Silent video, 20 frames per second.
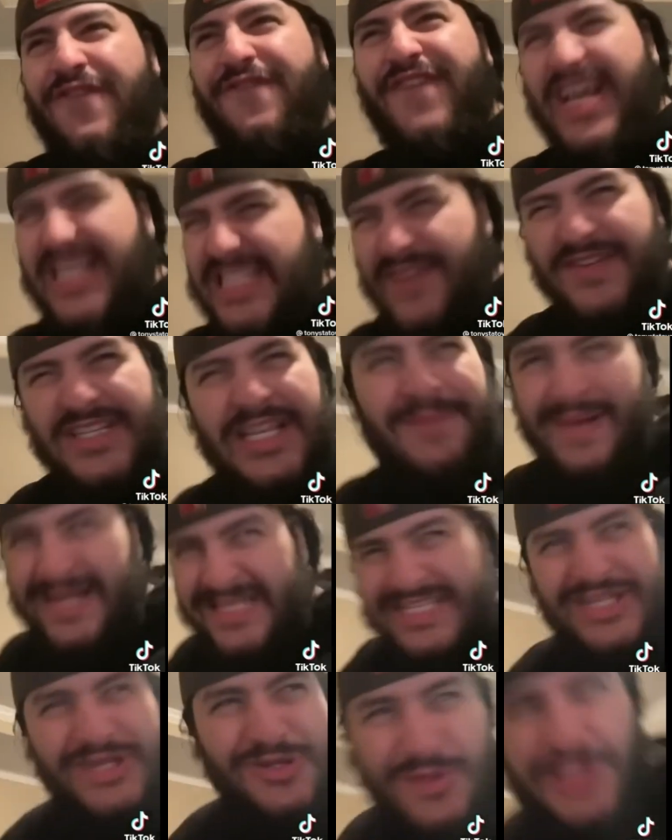face, every time I
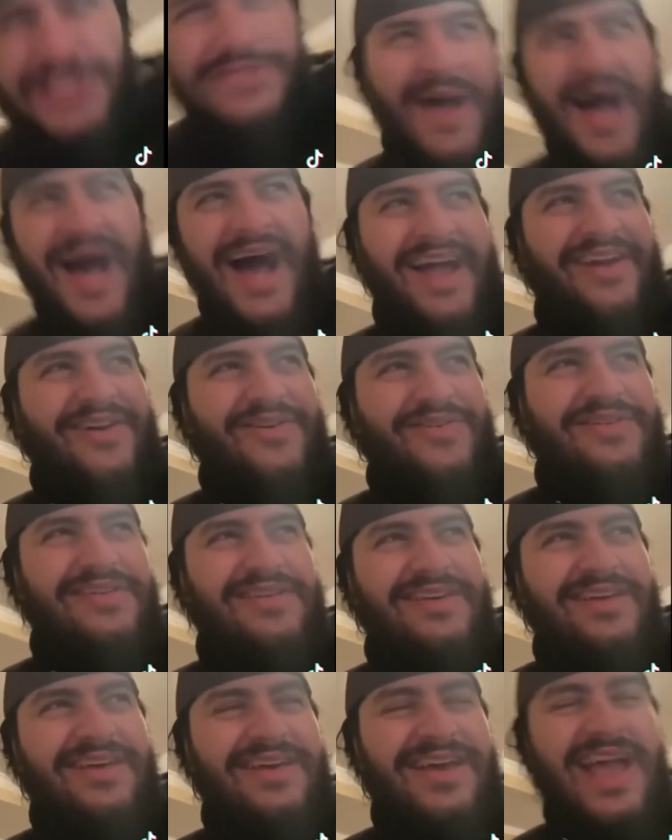see you smile,
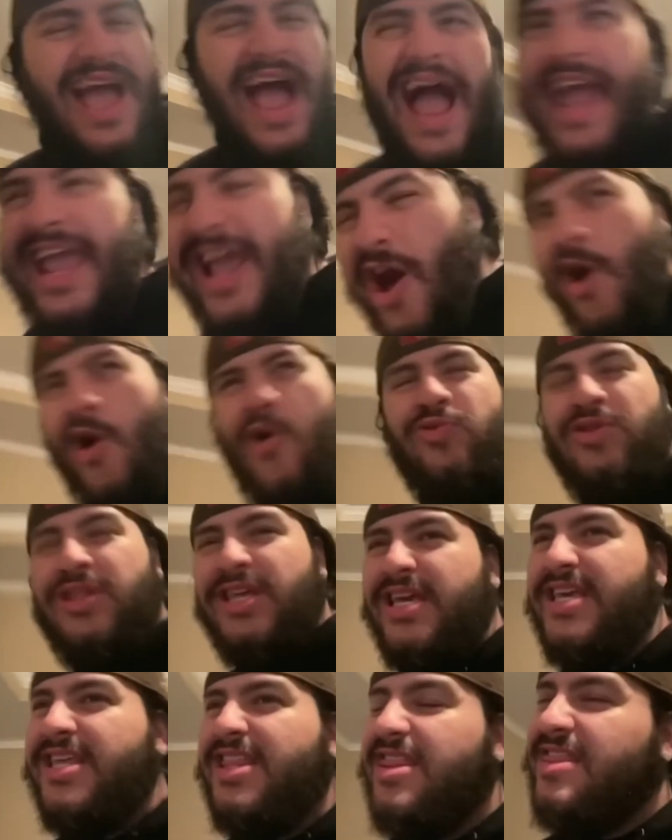I
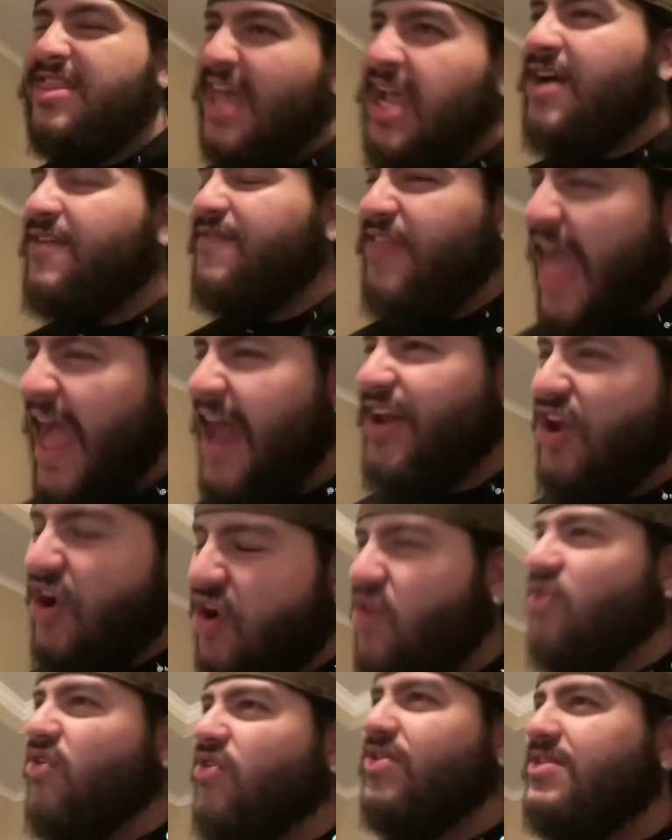only think of that
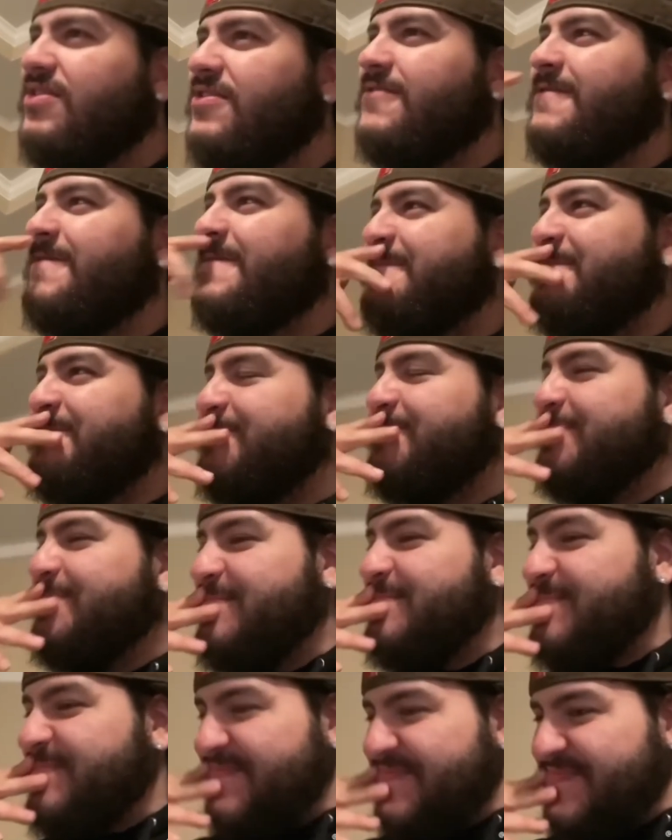girl. Damn.